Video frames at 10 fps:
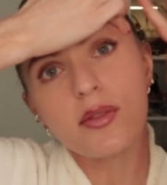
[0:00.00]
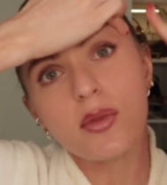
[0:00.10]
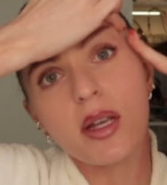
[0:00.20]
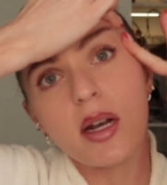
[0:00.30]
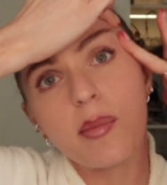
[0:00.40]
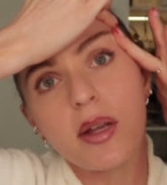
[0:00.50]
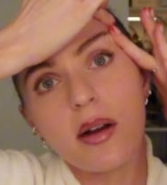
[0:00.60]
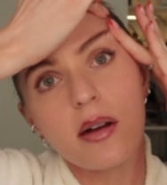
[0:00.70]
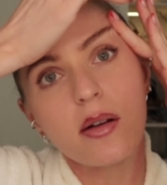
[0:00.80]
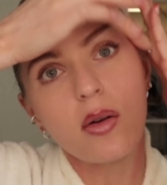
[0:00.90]
doing it up
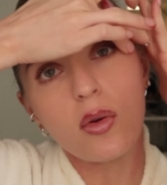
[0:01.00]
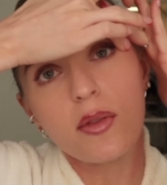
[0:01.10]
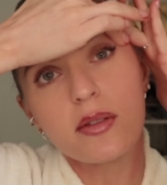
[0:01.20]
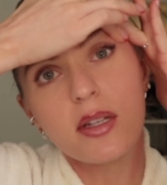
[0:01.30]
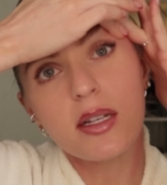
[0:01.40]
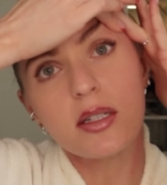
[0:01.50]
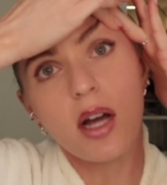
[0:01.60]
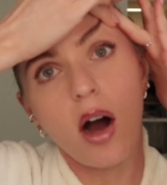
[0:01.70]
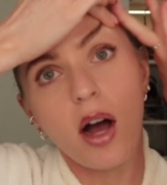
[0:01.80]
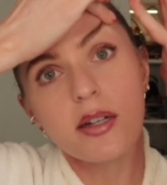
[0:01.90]
here, hold the skin
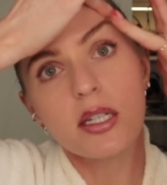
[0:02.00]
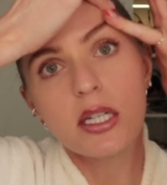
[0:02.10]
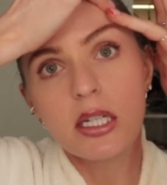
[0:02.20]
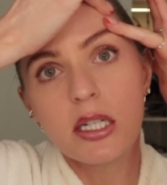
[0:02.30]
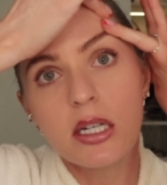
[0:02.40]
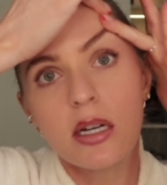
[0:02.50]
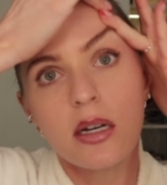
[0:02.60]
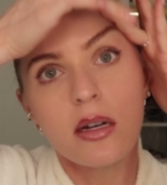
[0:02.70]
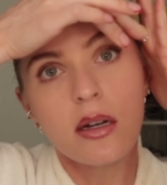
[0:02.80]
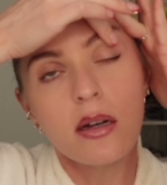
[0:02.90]
taut
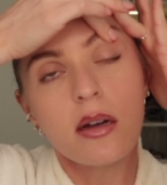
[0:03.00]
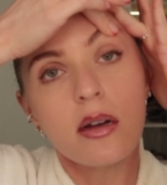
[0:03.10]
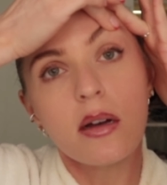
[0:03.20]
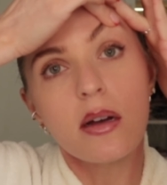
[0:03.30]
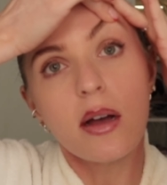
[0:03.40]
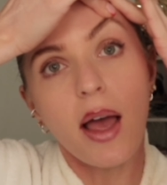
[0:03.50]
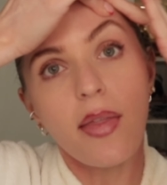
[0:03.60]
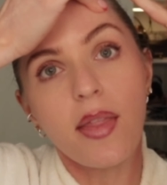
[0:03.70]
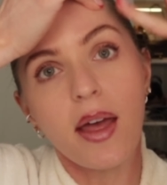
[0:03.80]
and